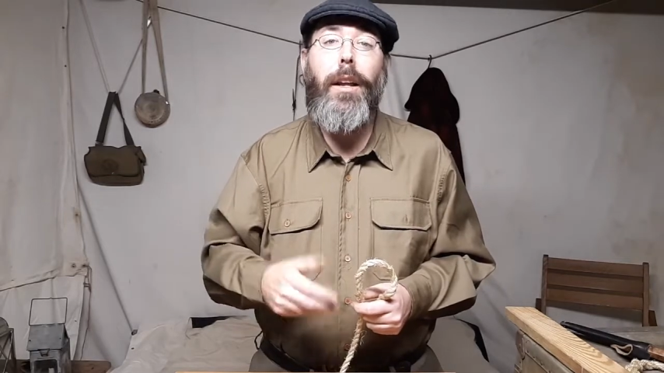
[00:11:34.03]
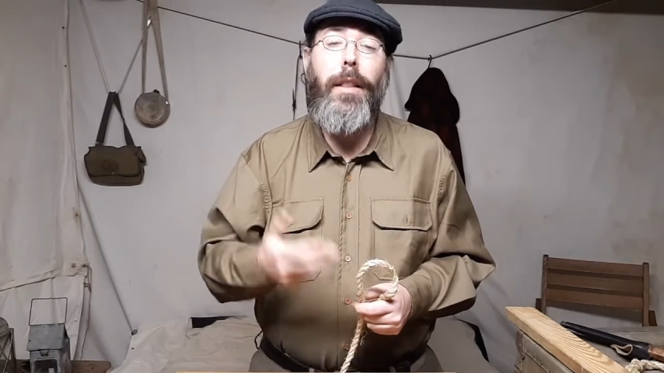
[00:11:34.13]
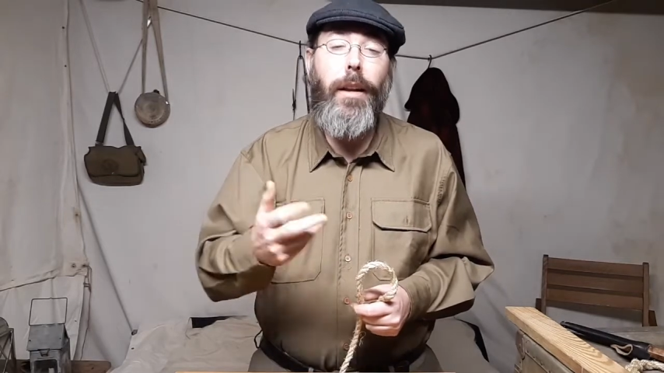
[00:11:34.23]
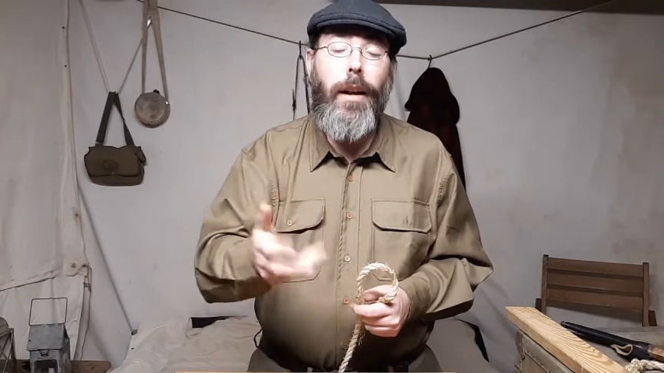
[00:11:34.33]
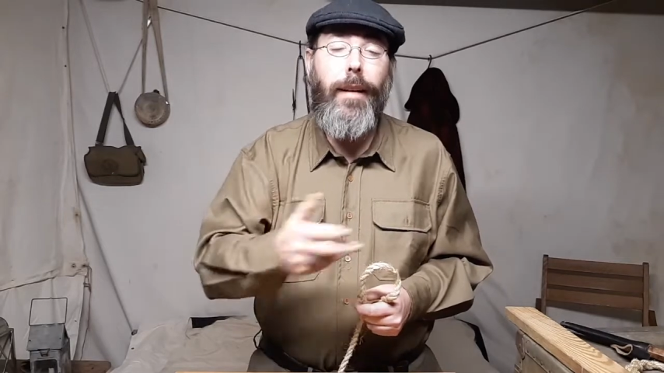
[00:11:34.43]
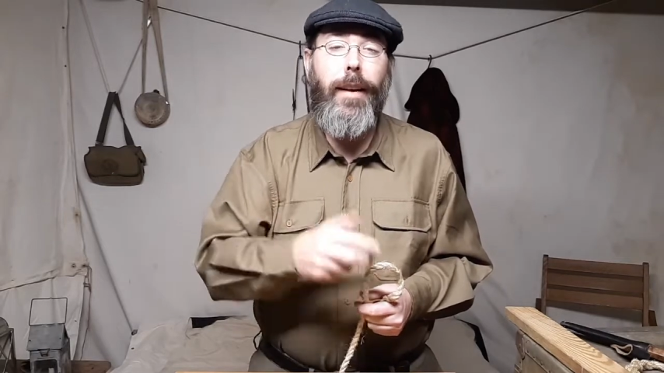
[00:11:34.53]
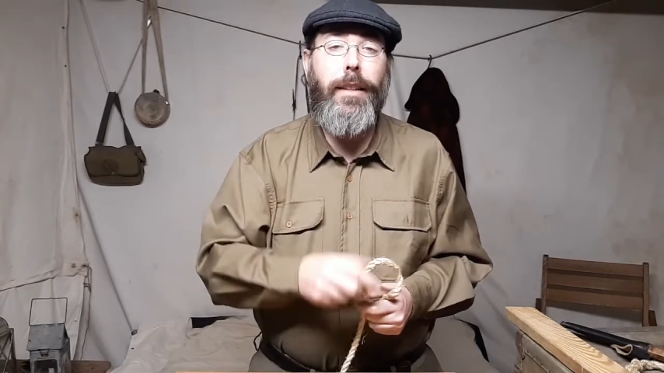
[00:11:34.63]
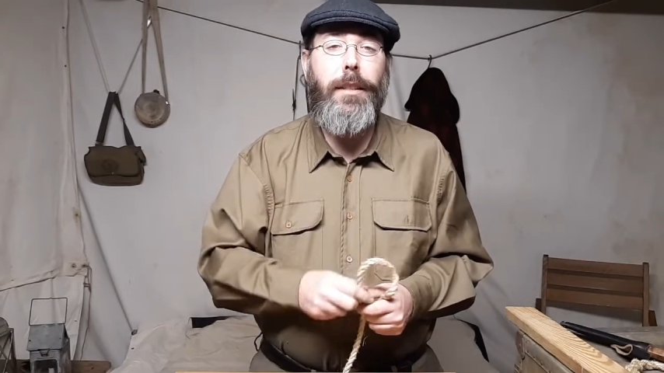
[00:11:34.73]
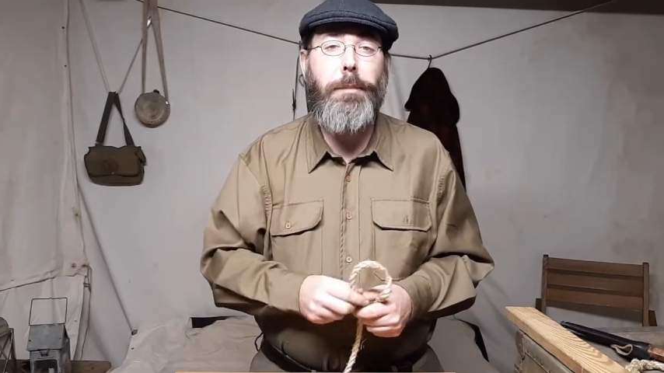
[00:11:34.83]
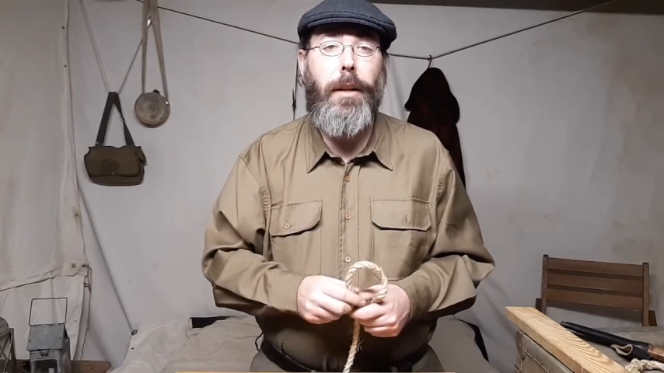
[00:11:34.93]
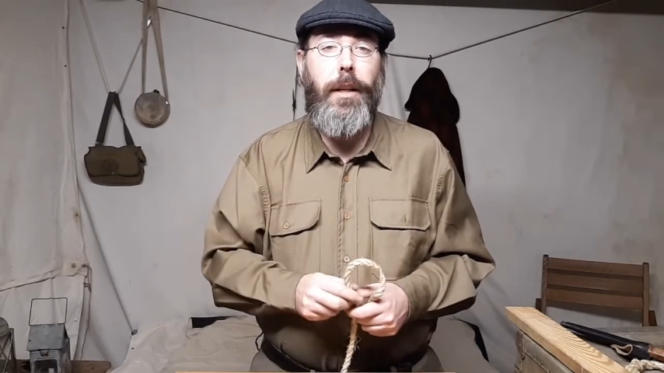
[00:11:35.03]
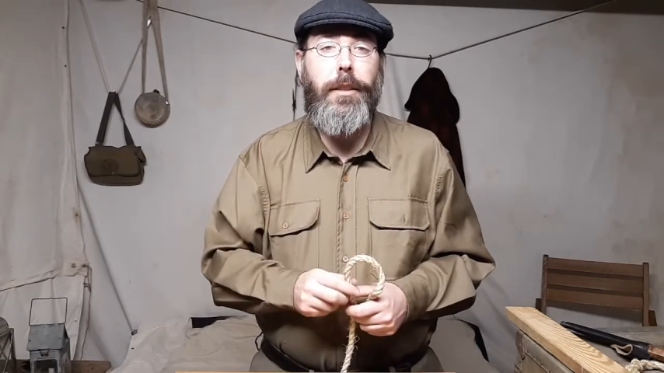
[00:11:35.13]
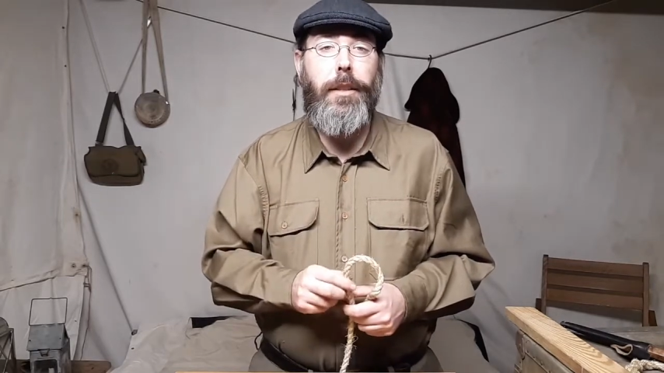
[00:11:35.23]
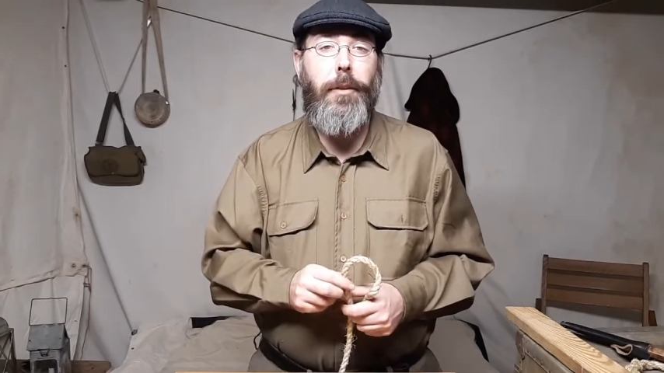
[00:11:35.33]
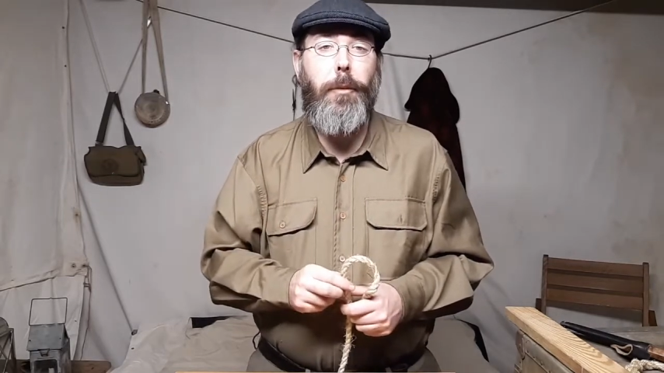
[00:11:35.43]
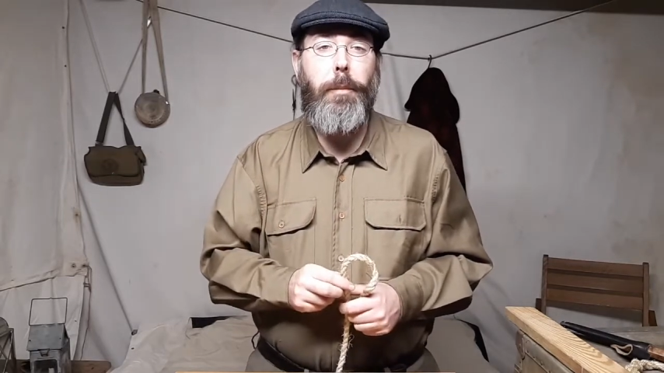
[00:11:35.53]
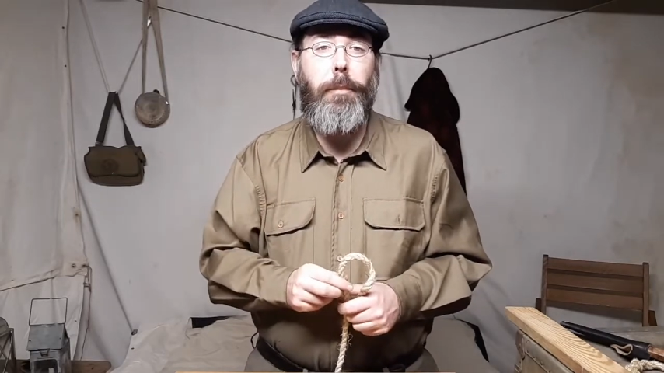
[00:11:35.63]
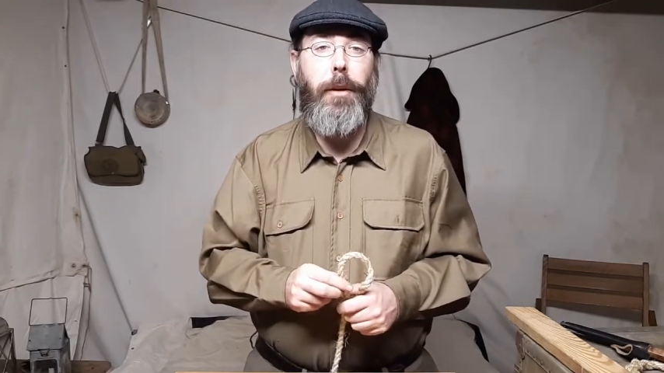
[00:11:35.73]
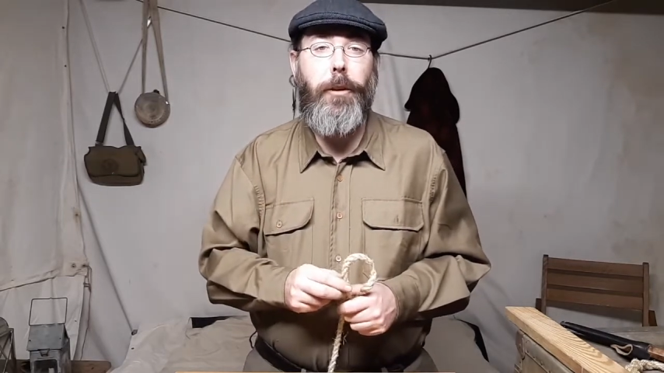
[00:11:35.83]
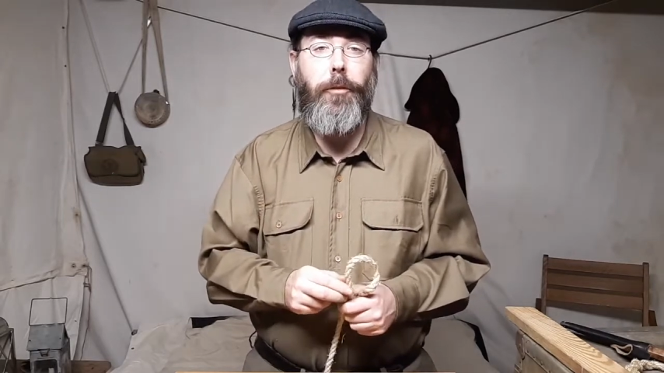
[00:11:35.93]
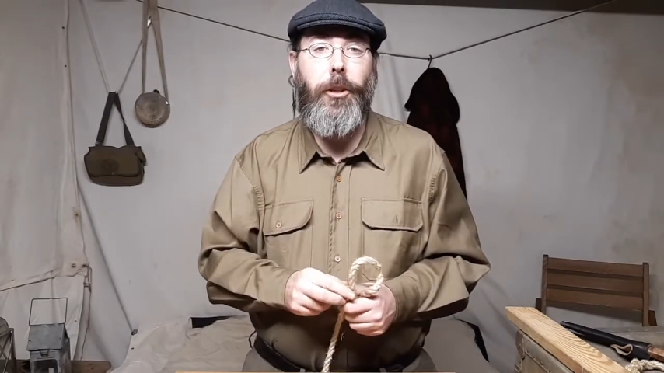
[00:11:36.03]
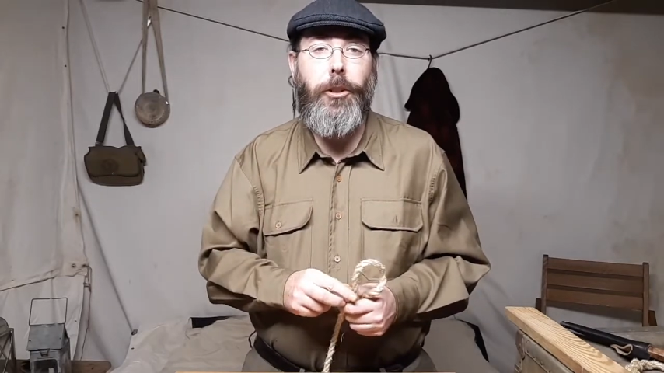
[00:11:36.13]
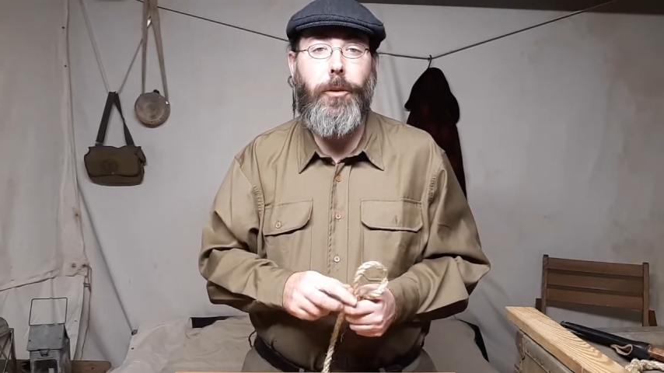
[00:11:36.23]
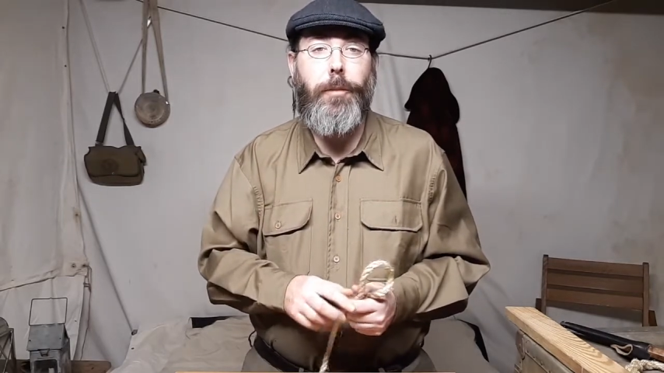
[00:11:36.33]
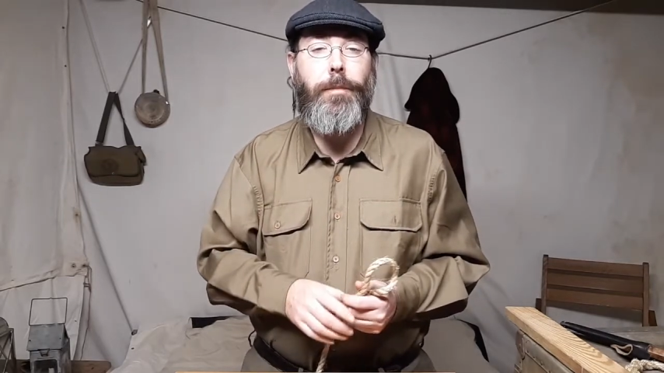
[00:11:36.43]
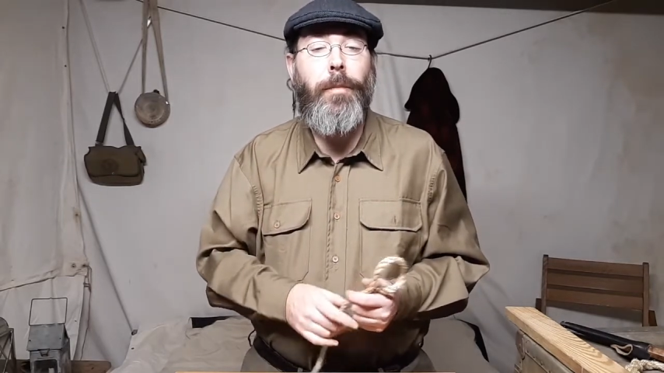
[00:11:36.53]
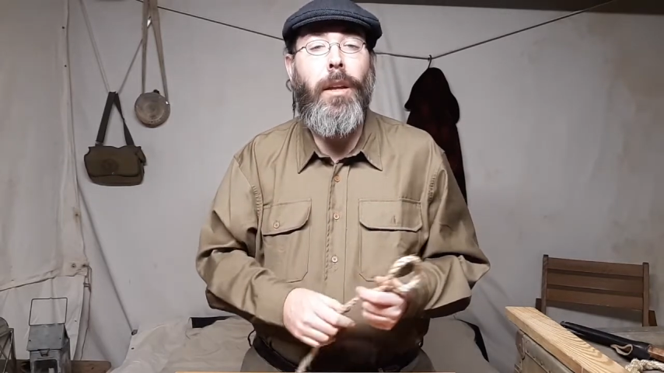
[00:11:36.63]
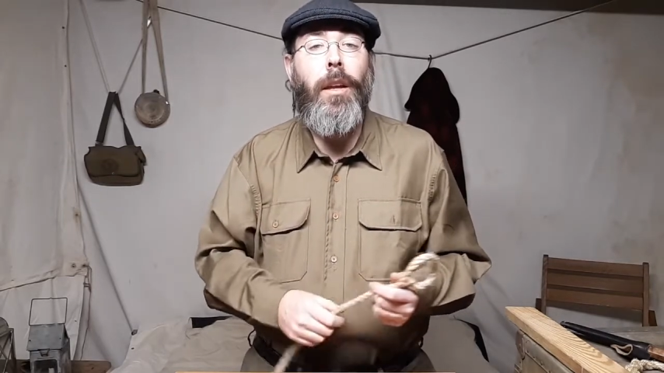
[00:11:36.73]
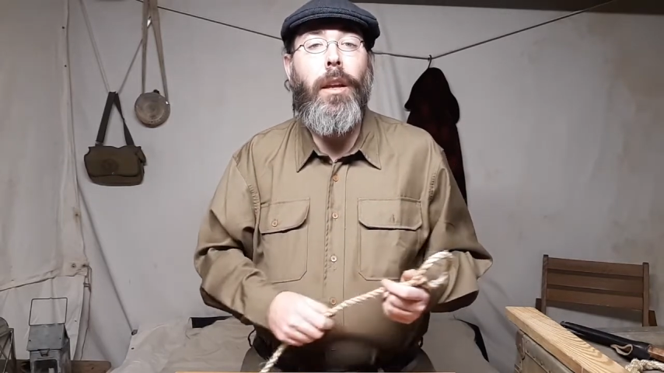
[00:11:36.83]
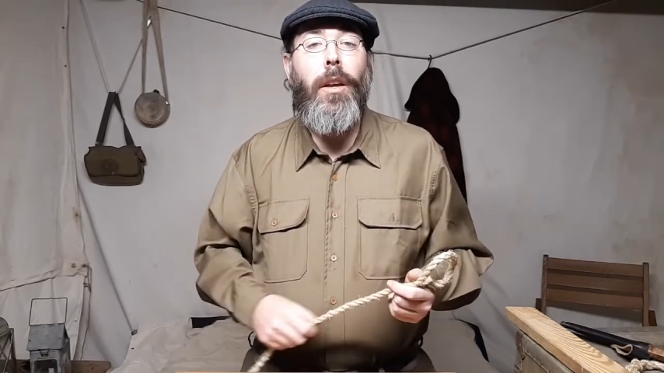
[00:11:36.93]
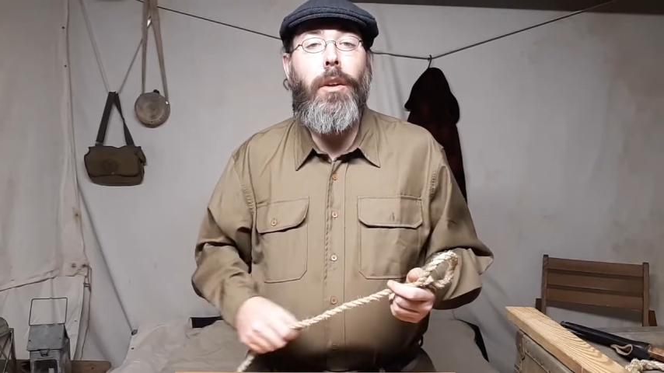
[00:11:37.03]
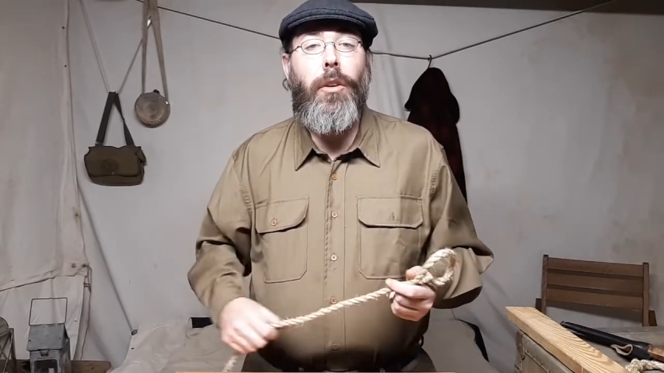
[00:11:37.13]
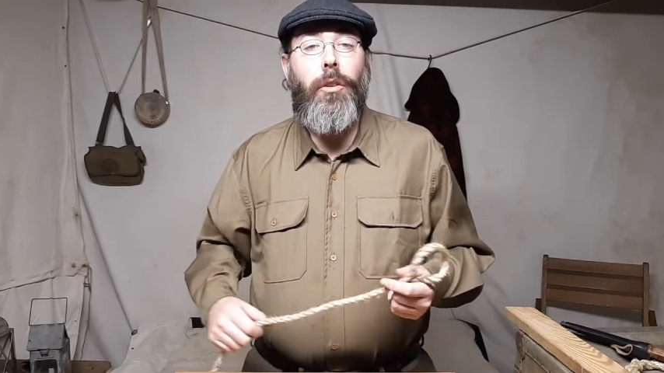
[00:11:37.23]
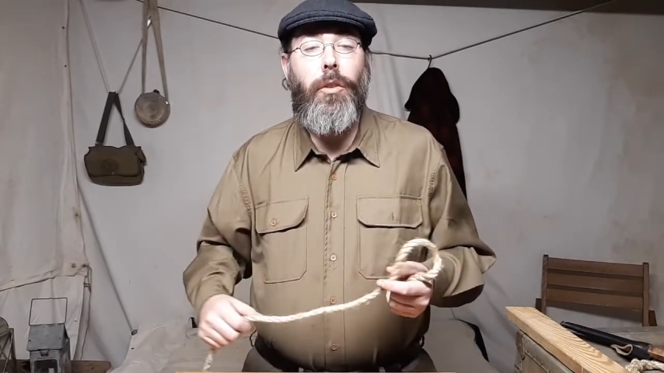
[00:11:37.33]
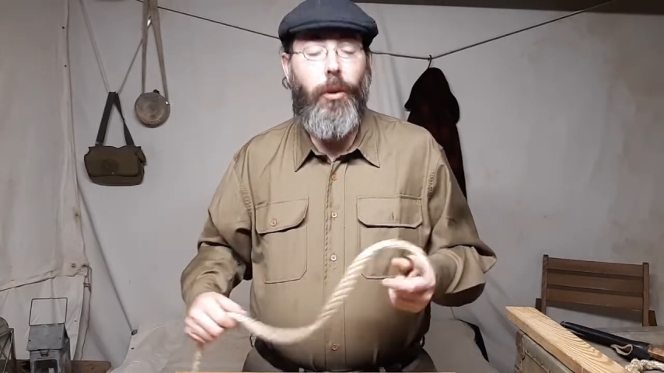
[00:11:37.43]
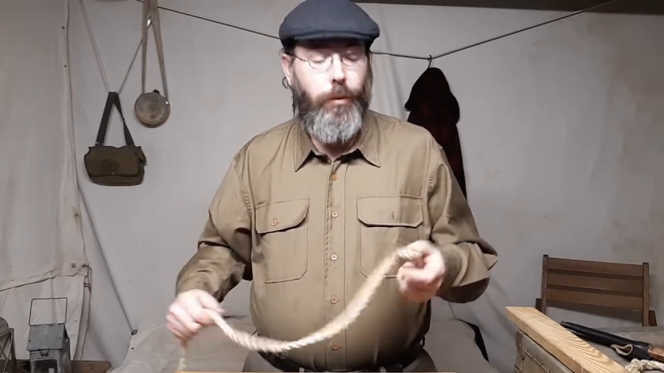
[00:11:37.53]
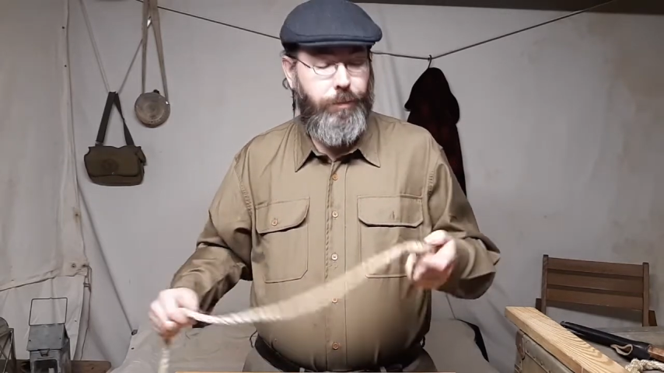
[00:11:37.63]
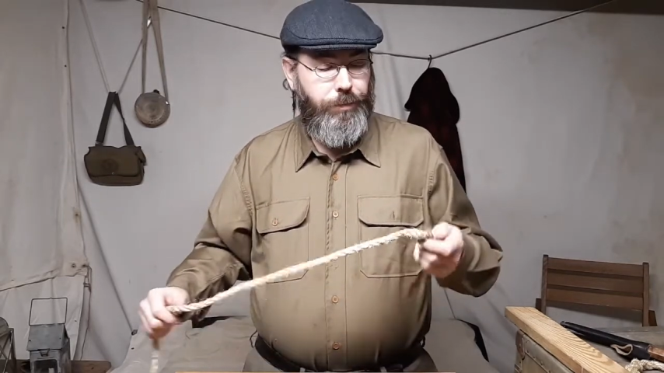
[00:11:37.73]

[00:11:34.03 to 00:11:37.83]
then an eye splice would be beneficial. So